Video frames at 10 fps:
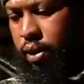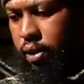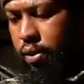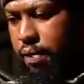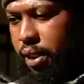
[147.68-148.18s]

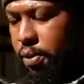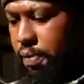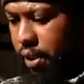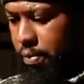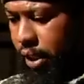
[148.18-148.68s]
Now, thank you
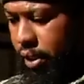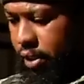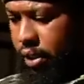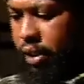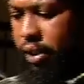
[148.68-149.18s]
very
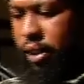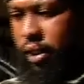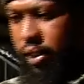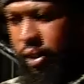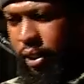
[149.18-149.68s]
much.
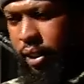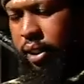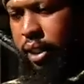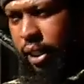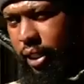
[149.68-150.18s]
Uh,
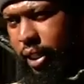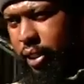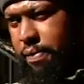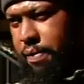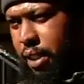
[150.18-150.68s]
like I
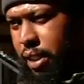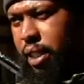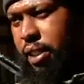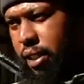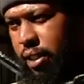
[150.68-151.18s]
have
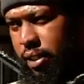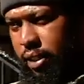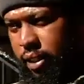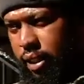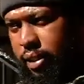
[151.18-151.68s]
indicated
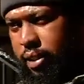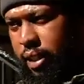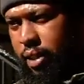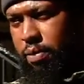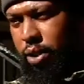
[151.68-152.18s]
uh, last
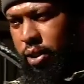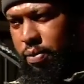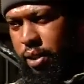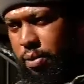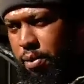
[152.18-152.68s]
time when
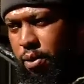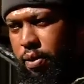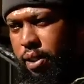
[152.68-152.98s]
we spoke,